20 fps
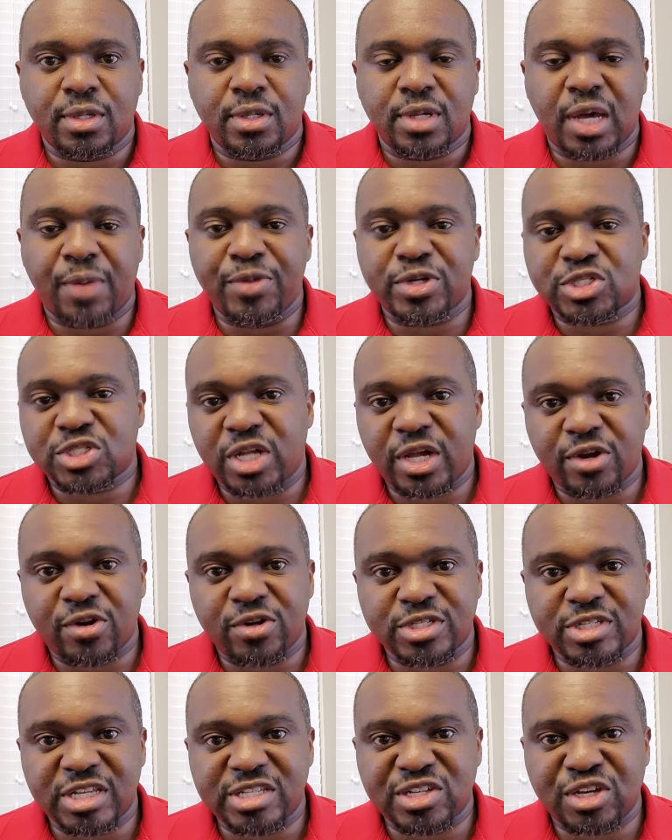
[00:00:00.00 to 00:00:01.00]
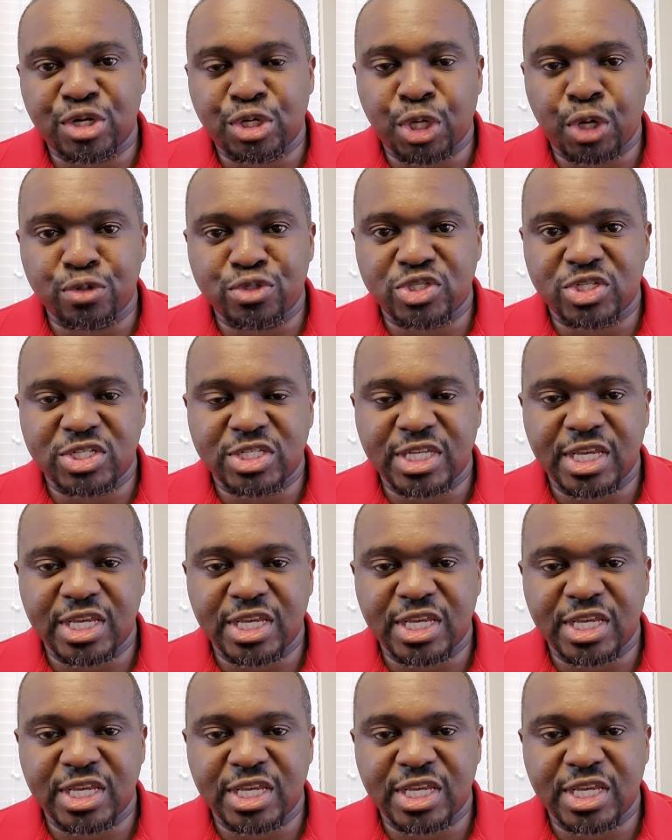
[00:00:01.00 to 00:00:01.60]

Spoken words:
How much longer is he going to coach this